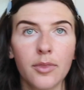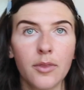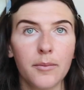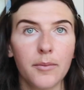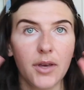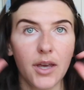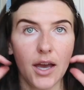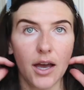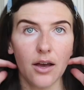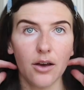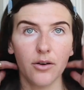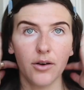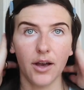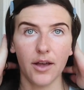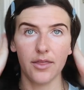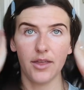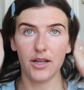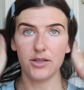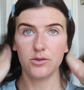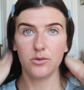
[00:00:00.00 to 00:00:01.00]
But yeah,
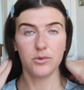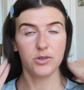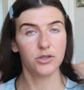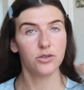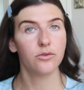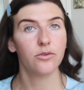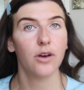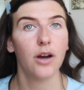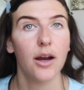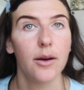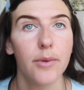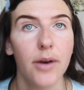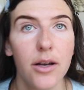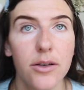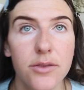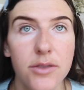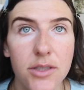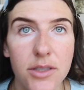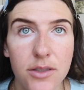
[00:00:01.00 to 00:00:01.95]
okay, that's what we do for eyebrows.